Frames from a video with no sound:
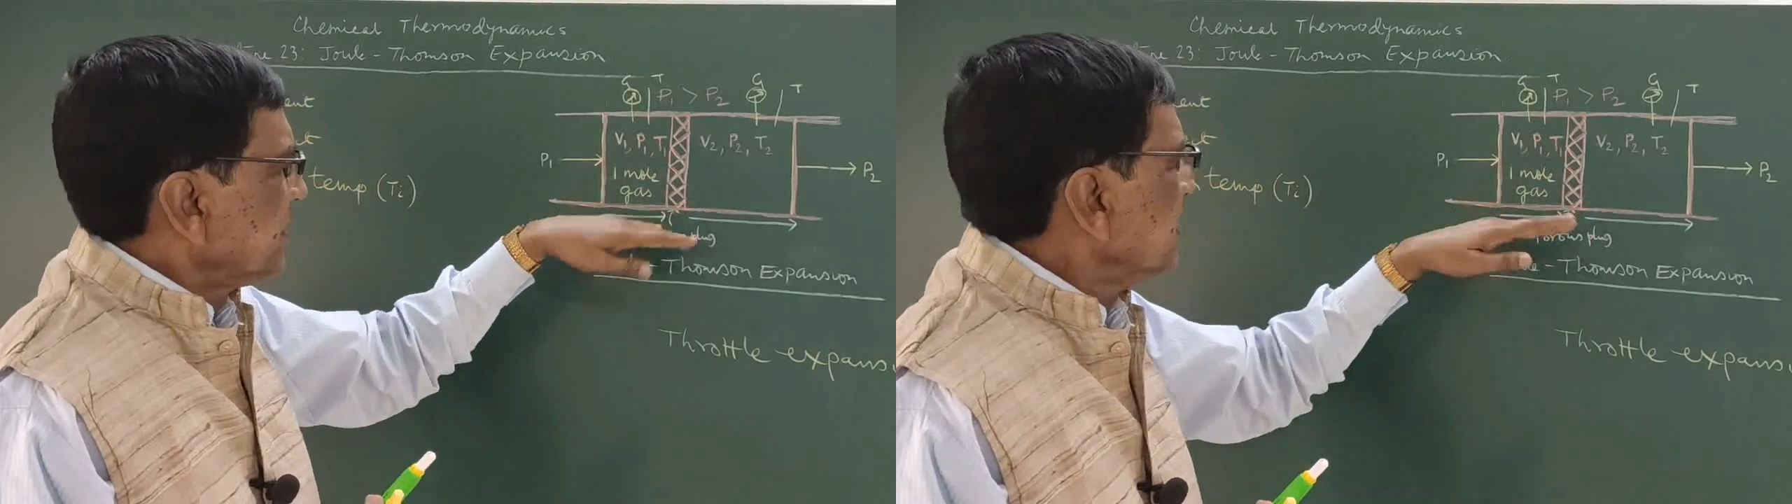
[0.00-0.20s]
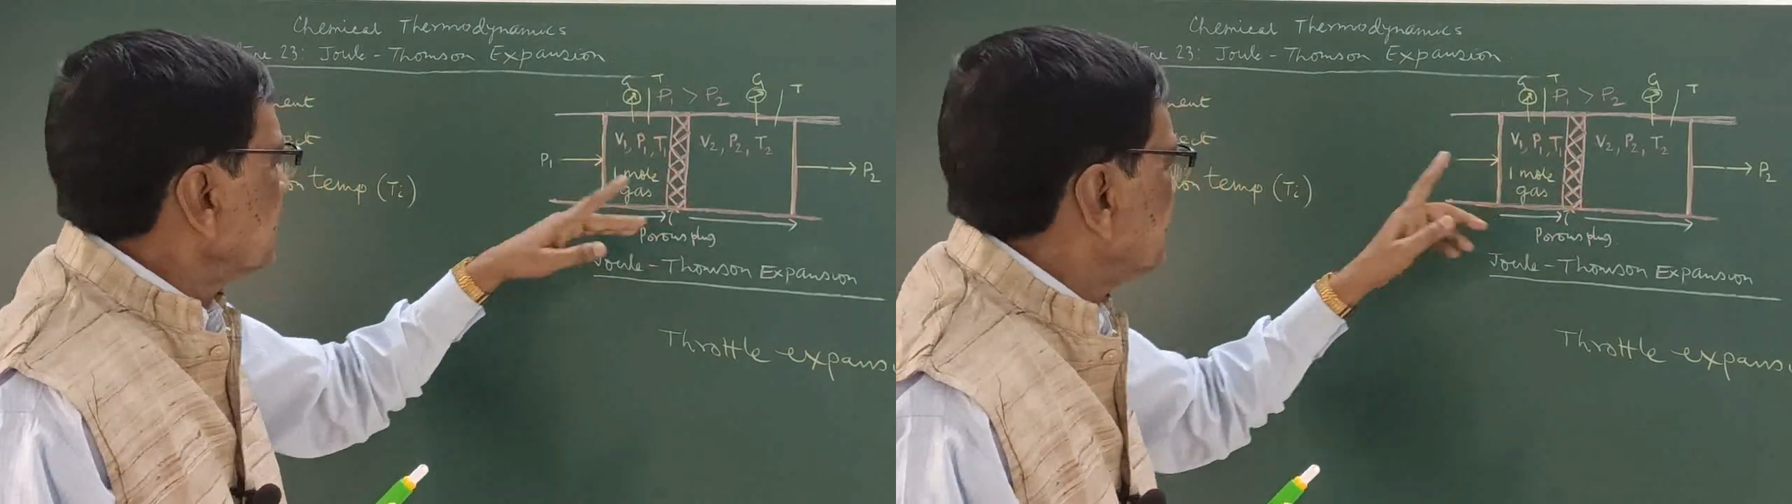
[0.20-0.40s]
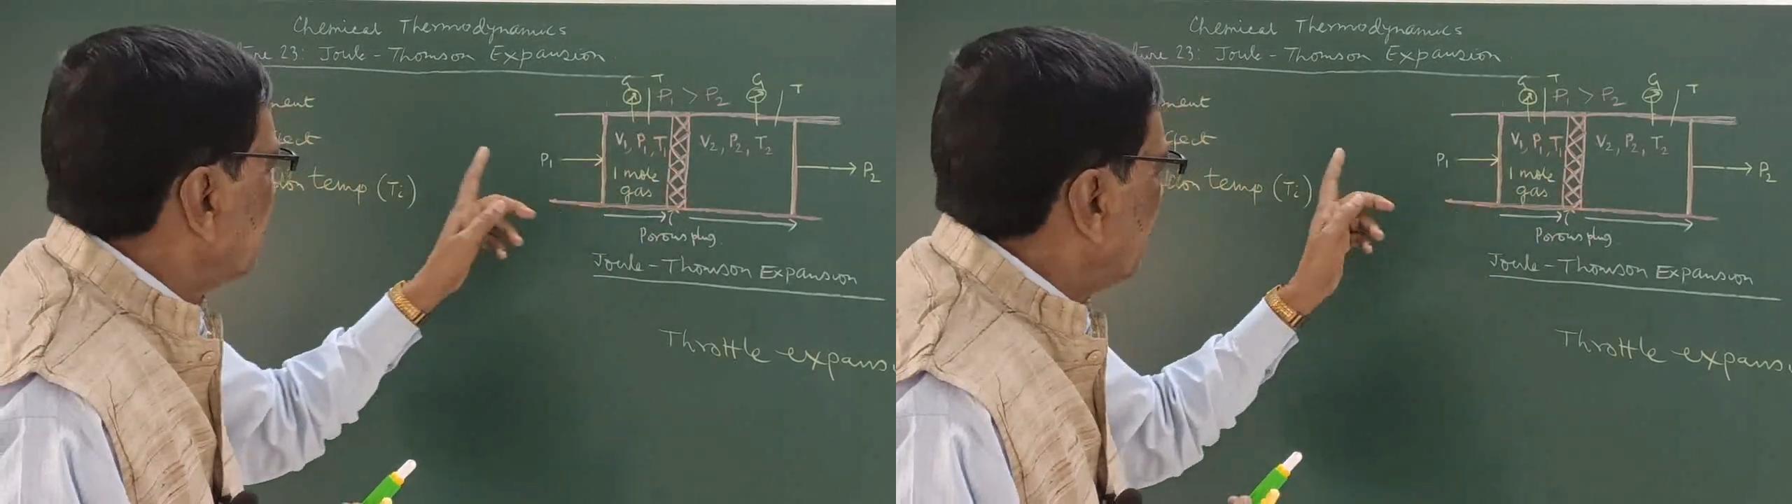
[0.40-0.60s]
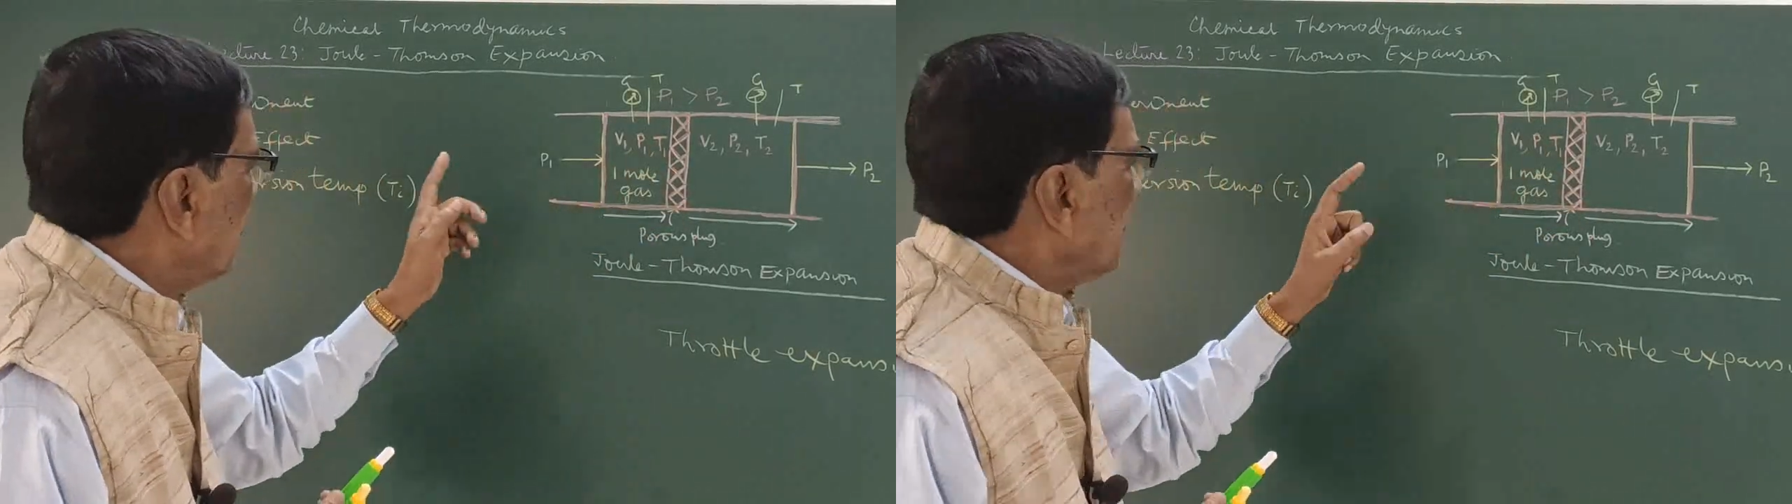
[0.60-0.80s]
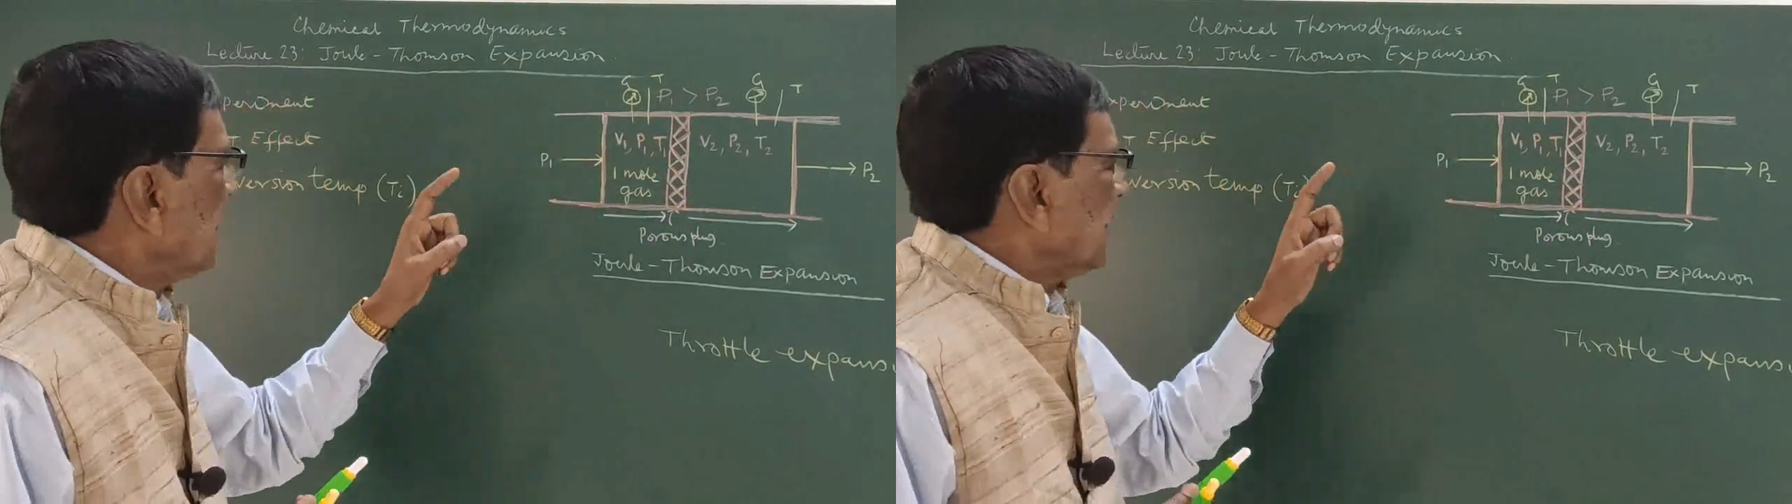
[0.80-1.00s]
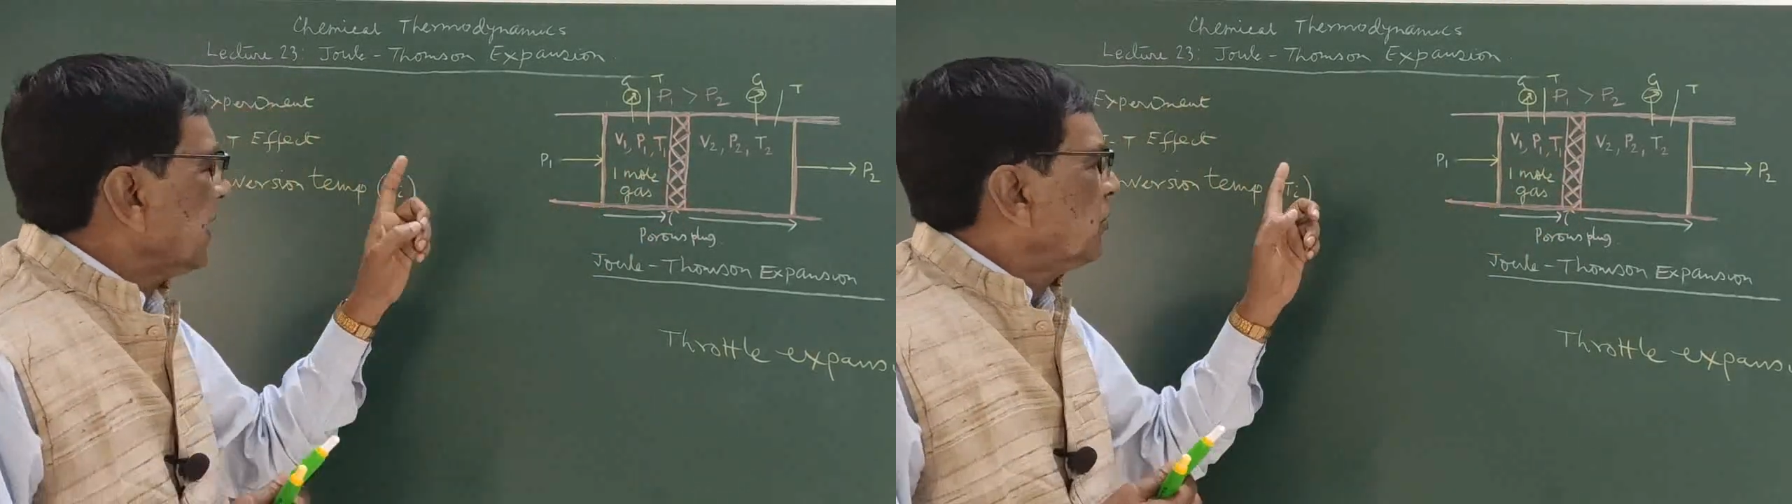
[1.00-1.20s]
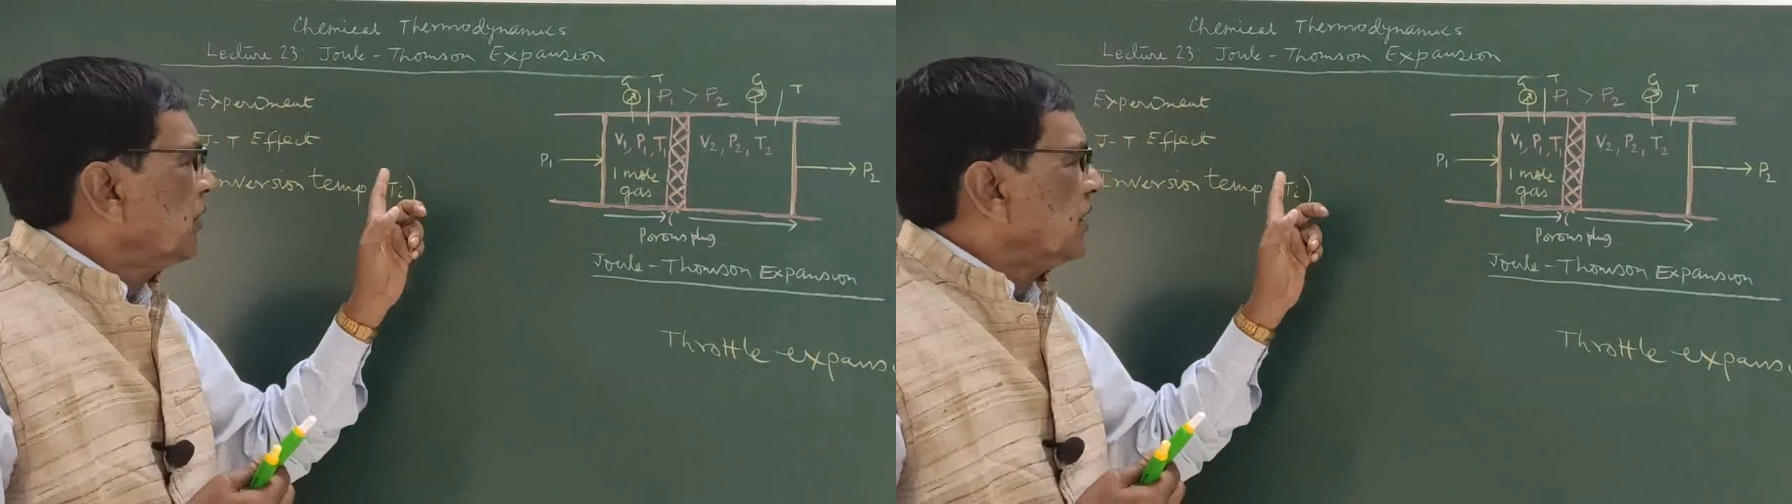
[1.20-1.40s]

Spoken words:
is equal